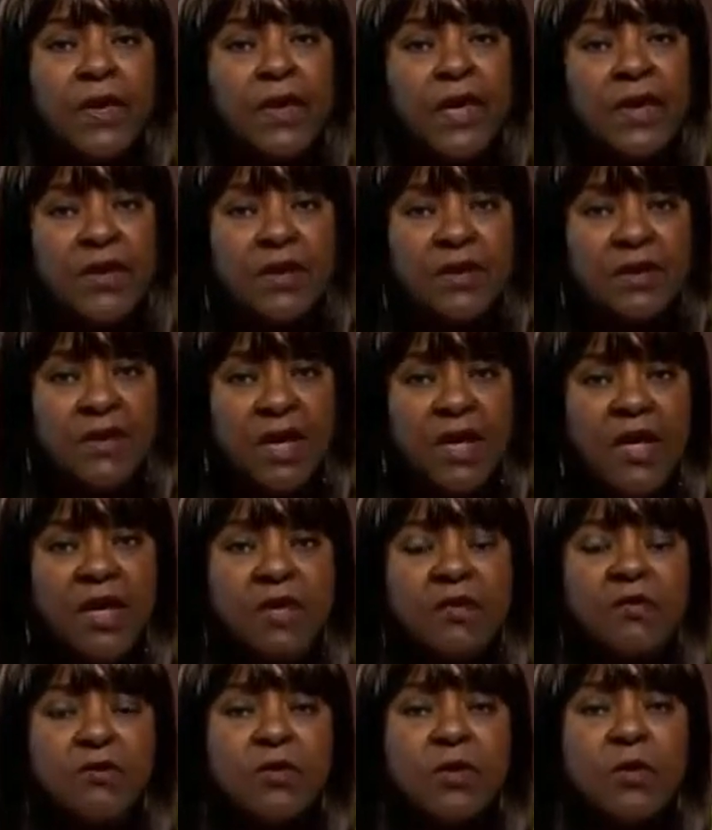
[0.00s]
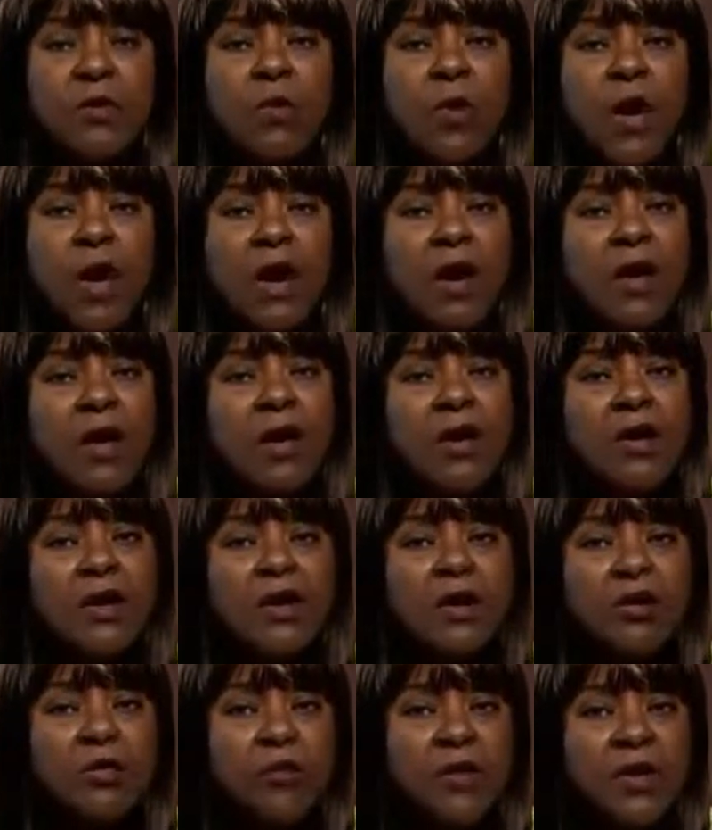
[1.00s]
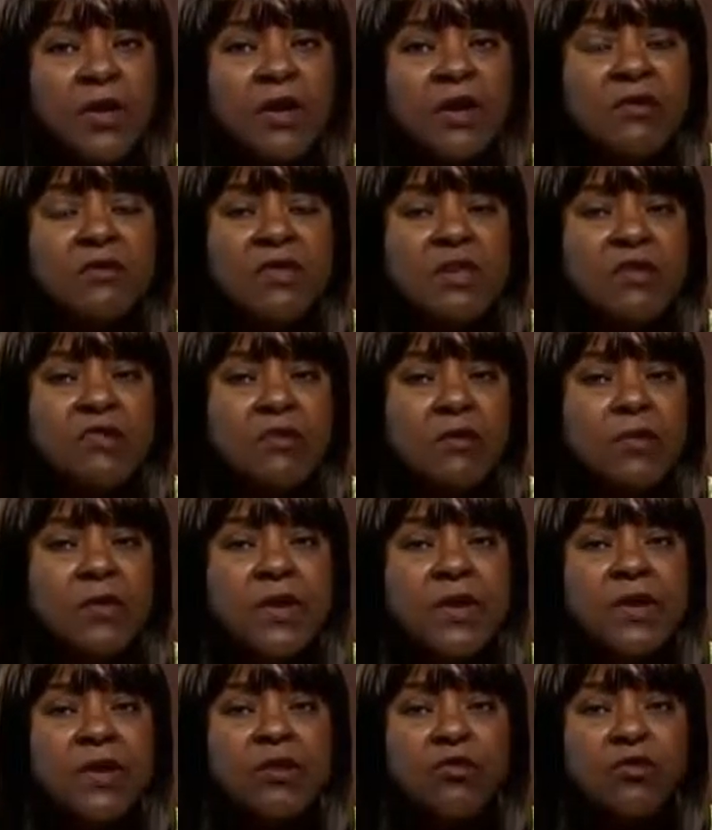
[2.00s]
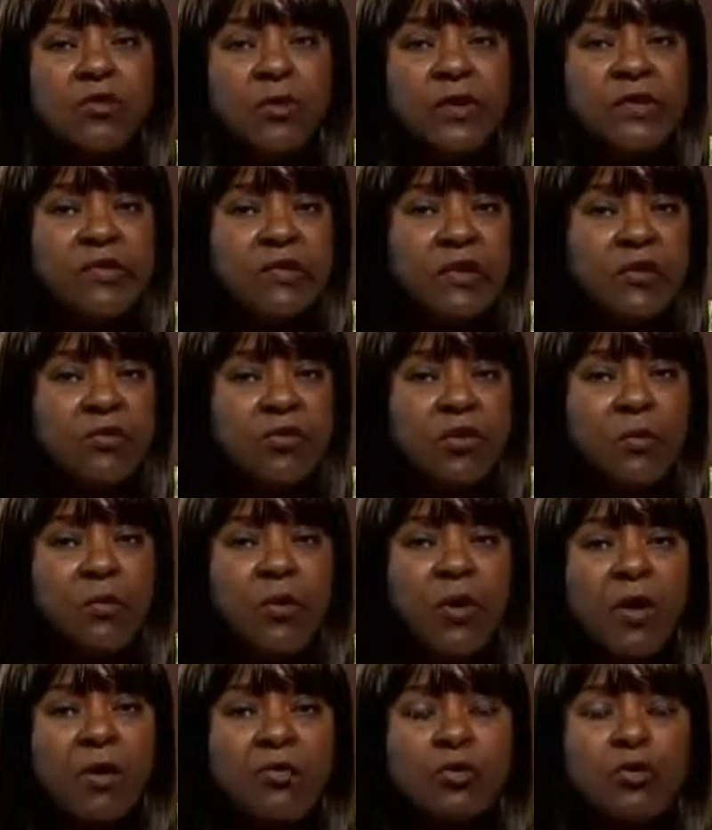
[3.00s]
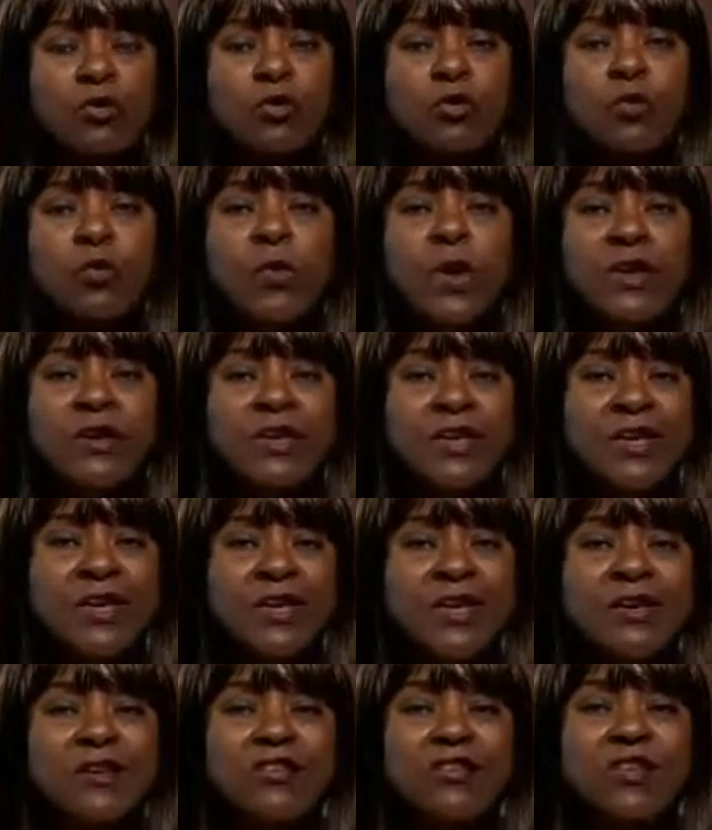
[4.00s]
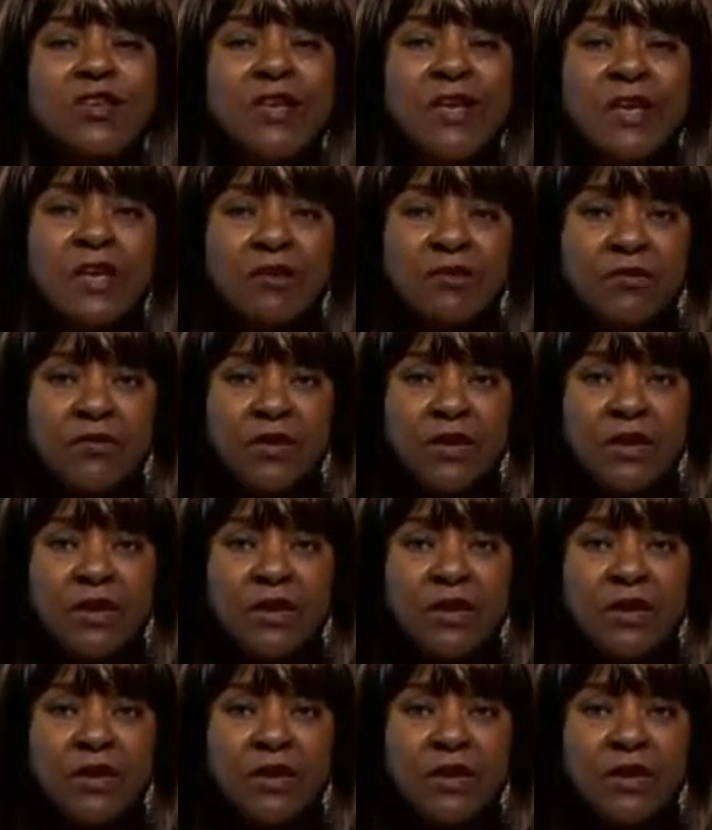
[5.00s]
And it does require a little bit of discipline and choice on your part. Do you want to eat to live?